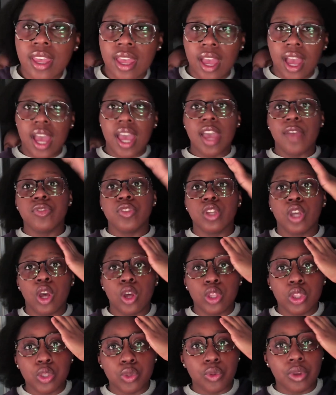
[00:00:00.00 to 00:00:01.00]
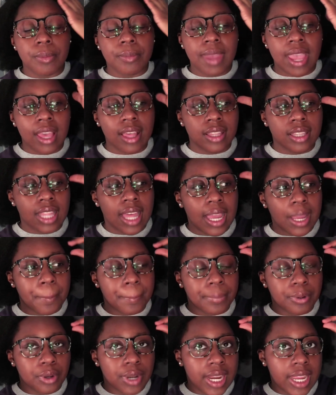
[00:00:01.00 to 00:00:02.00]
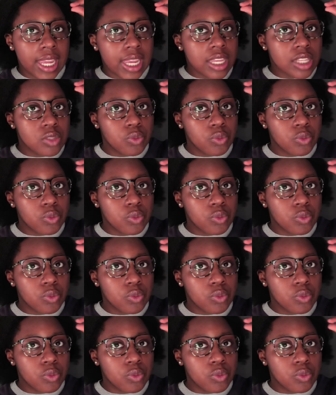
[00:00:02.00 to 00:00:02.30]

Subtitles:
I have to go through and make like braids